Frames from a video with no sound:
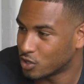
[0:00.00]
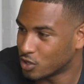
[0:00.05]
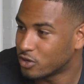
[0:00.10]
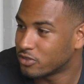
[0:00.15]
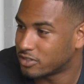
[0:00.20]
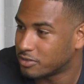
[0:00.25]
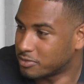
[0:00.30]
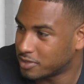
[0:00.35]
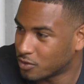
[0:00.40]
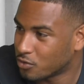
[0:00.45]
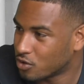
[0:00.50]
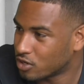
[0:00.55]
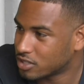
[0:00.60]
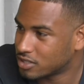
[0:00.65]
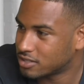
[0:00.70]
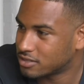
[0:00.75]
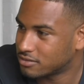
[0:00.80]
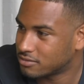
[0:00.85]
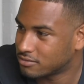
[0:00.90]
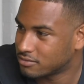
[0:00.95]
to know if something
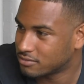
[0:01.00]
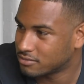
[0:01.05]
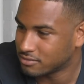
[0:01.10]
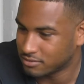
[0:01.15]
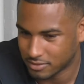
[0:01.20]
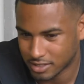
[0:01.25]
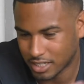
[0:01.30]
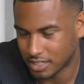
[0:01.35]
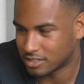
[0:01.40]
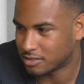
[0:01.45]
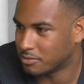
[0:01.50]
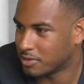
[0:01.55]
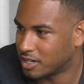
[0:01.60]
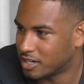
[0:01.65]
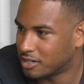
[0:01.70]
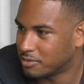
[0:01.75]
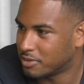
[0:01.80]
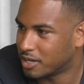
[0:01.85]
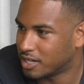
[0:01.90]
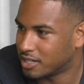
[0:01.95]
works? Get somebody
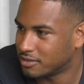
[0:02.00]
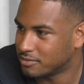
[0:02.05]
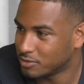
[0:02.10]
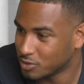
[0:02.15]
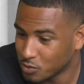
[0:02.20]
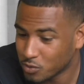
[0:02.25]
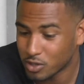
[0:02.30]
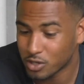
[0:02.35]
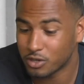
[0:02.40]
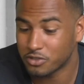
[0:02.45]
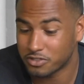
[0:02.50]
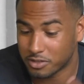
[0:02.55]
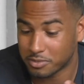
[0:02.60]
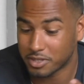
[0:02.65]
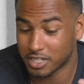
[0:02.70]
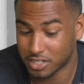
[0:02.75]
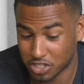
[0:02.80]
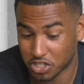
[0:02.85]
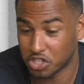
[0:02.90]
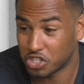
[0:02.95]
to buy it. You want to know if
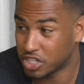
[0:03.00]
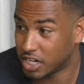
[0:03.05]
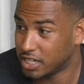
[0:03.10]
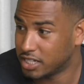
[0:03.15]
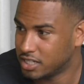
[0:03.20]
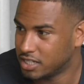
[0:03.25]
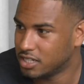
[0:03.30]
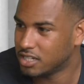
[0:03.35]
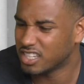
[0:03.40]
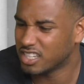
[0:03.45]
something's a good idea?